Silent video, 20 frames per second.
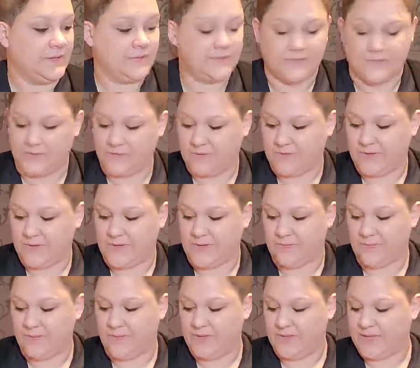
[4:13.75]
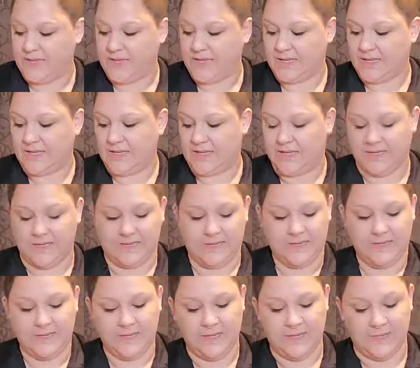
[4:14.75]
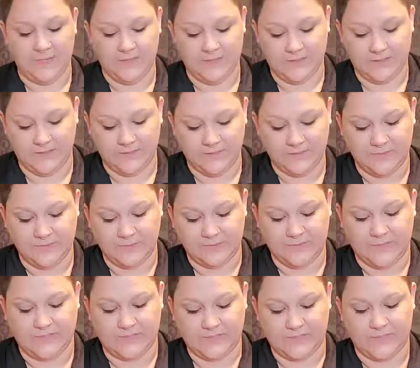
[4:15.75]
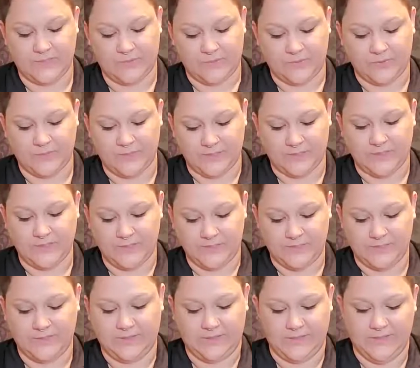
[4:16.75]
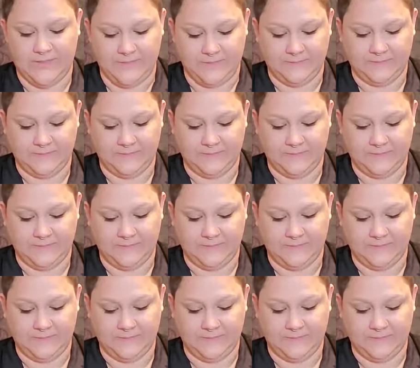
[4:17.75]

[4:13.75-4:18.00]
So we go ahead and put that in, mix it up really good,